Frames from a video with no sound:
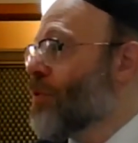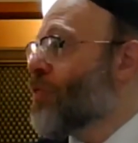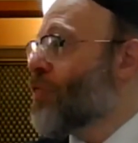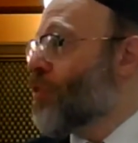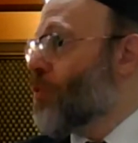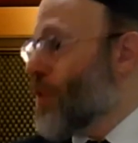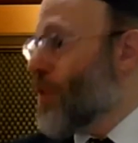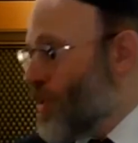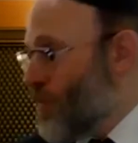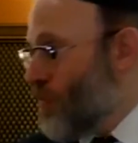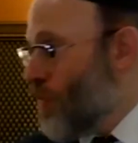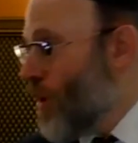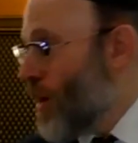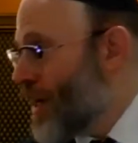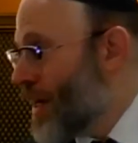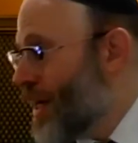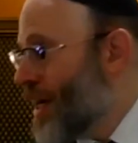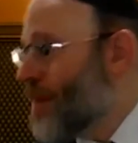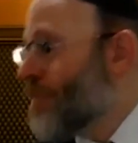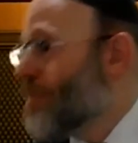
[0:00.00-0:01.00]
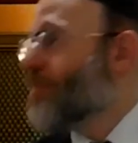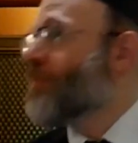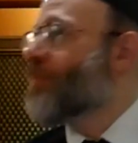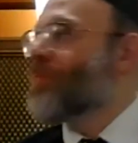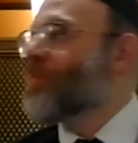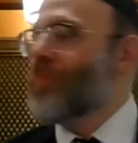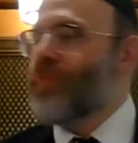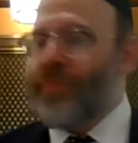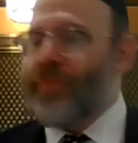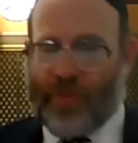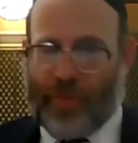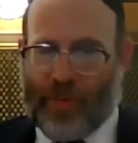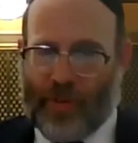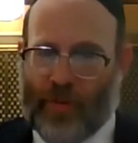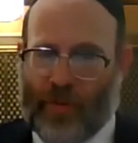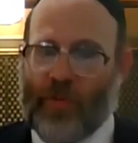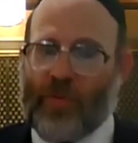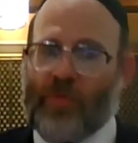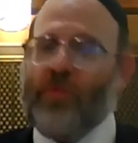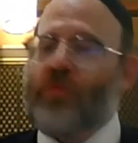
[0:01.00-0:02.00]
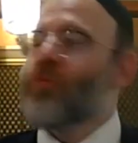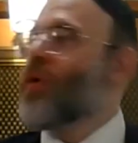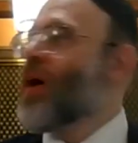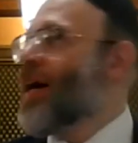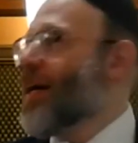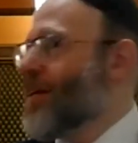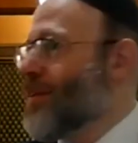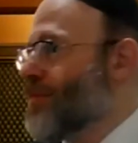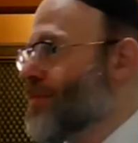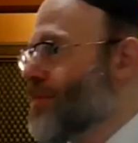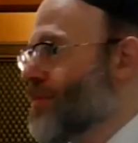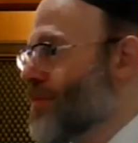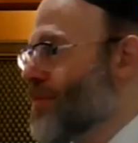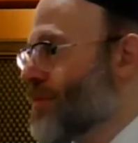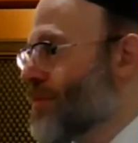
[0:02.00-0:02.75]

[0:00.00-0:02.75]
With 3 tefachim, right?